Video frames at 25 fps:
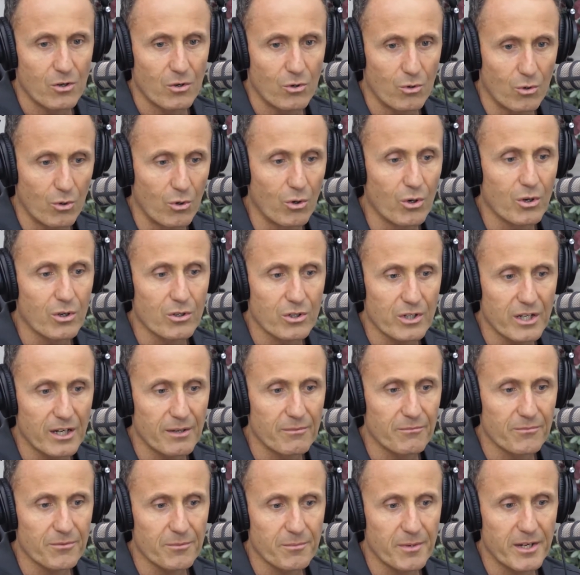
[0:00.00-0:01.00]
or
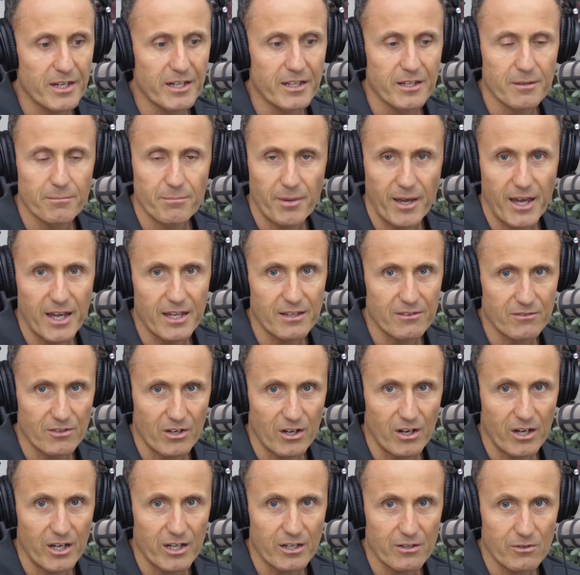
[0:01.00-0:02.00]
come from eating a bad
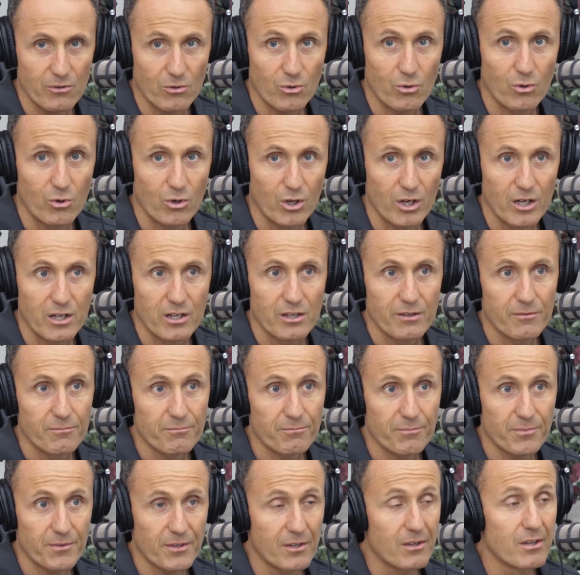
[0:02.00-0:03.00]
diet, or
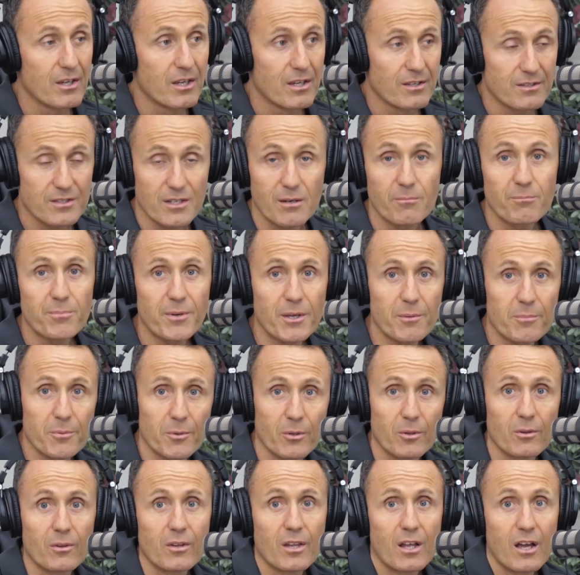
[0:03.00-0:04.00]
some
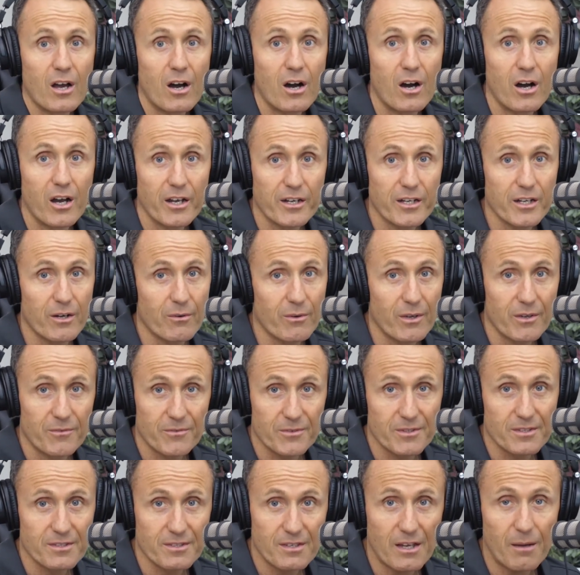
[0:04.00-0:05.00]
people I know
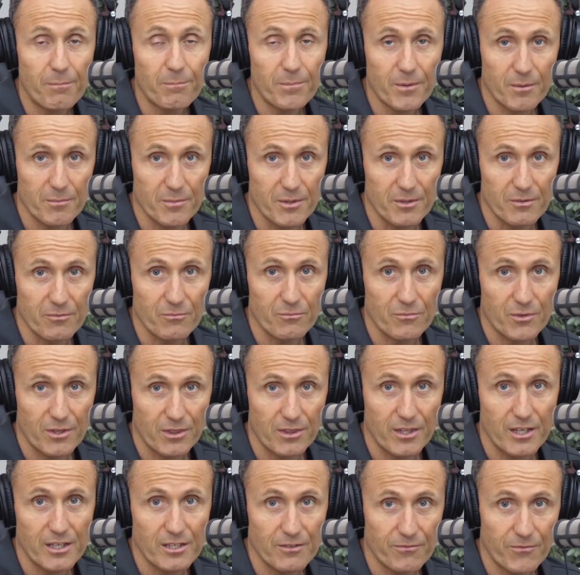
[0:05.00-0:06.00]
even supplement
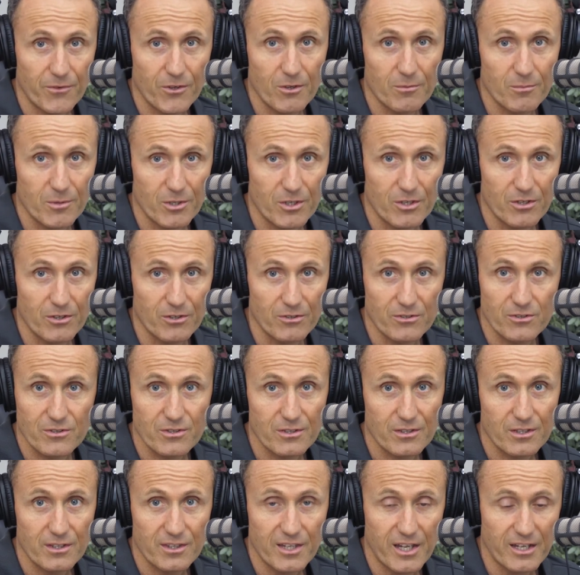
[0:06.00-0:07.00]
with these
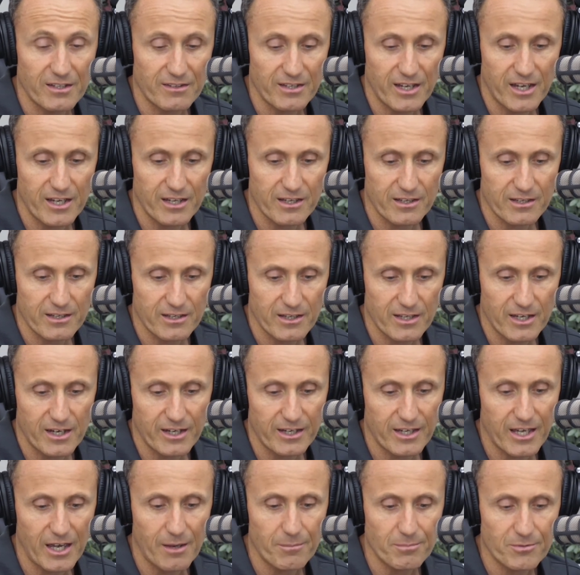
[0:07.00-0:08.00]
firmicutes. They take
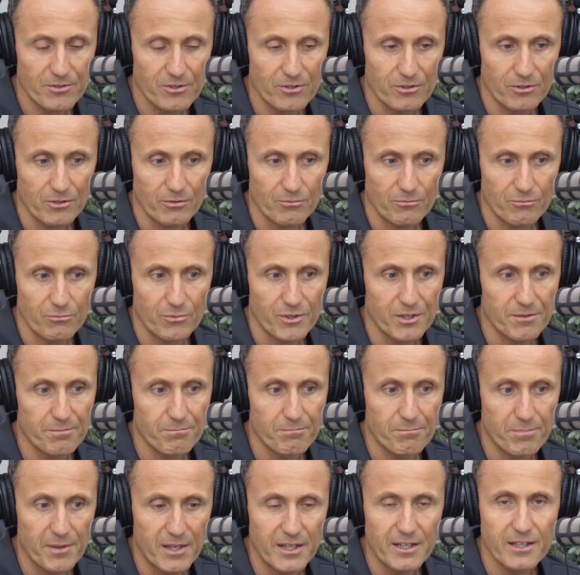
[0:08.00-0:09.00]
a capsule
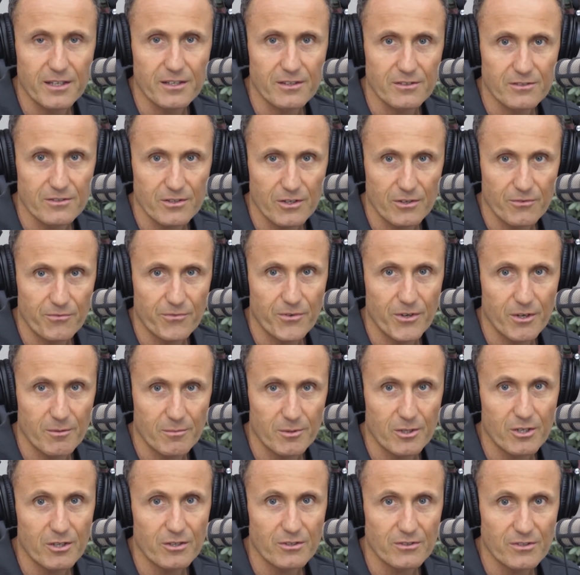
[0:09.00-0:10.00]
with billions of
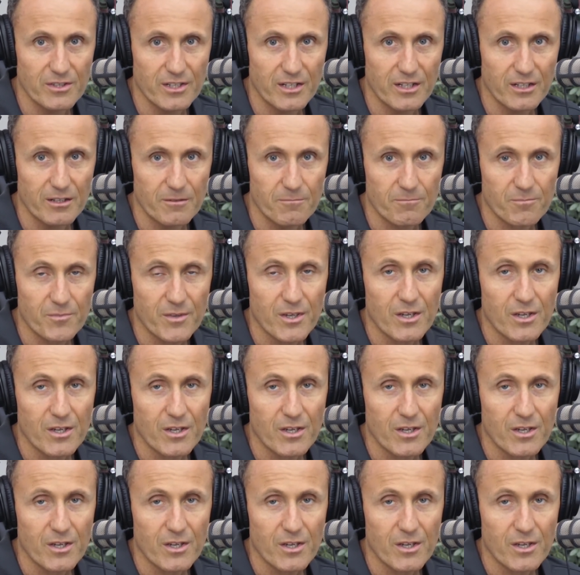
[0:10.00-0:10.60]
firmicutes in it